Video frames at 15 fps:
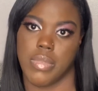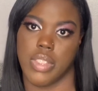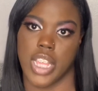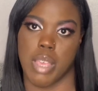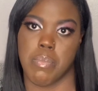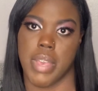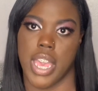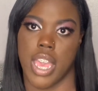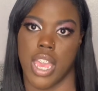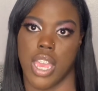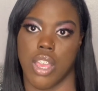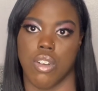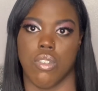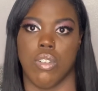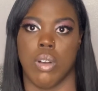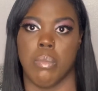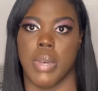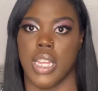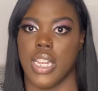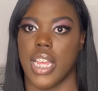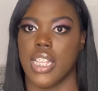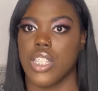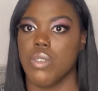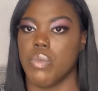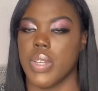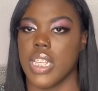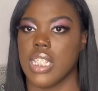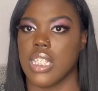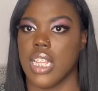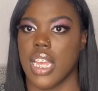They pay on Mondays and
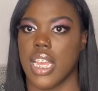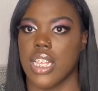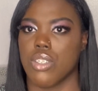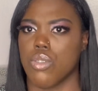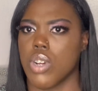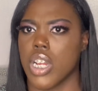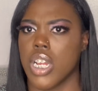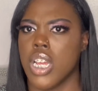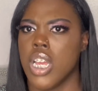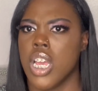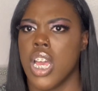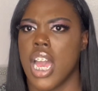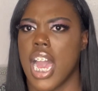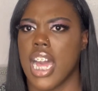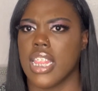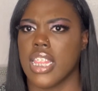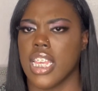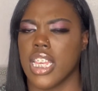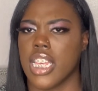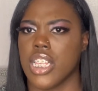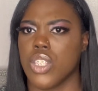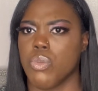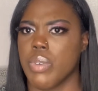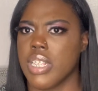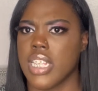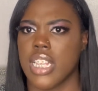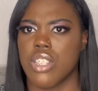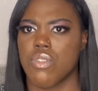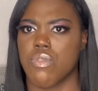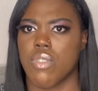Wednesdays, or I think it's
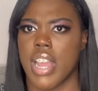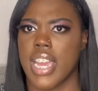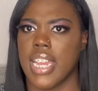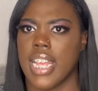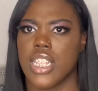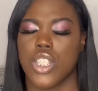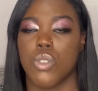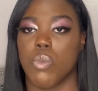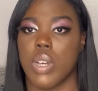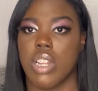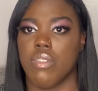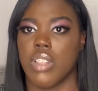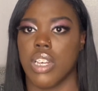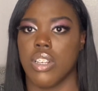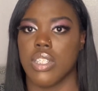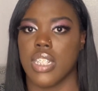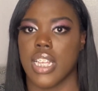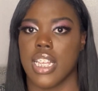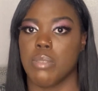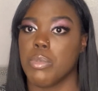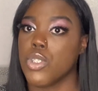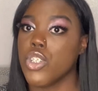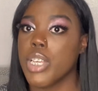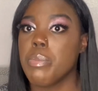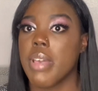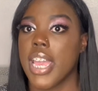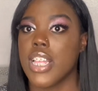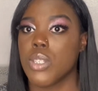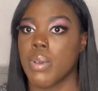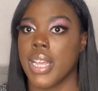Wednesdays and Fridays is one of those days, but you get
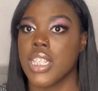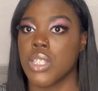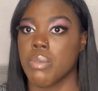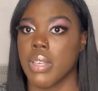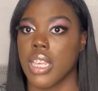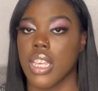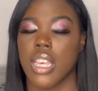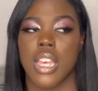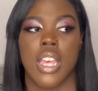paid twice a week.